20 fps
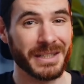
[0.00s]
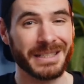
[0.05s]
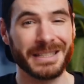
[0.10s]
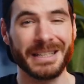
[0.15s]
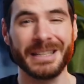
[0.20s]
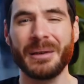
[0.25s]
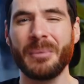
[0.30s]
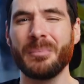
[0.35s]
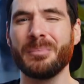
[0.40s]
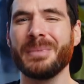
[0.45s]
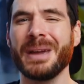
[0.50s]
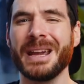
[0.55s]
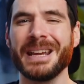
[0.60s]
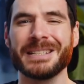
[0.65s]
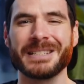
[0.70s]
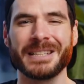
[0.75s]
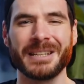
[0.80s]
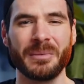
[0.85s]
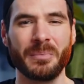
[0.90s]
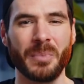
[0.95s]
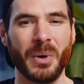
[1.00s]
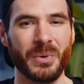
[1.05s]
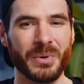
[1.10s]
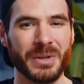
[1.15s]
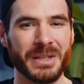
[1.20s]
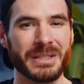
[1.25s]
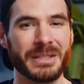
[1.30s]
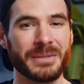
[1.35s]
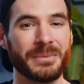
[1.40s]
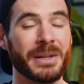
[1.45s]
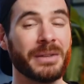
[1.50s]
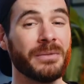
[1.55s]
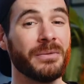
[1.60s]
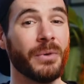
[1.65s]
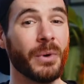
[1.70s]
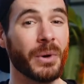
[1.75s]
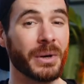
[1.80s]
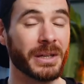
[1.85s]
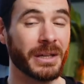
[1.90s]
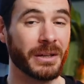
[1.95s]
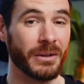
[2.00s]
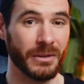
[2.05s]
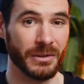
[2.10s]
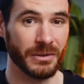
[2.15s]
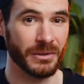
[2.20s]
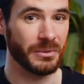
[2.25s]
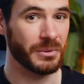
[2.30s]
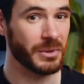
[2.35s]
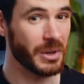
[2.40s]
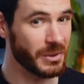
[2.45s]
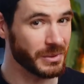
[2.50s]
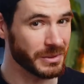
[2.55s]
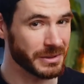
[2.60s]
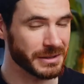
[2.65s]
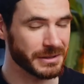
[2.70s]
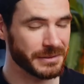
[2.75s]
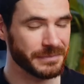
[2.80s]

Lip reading: is an amazing bonus when working on the road.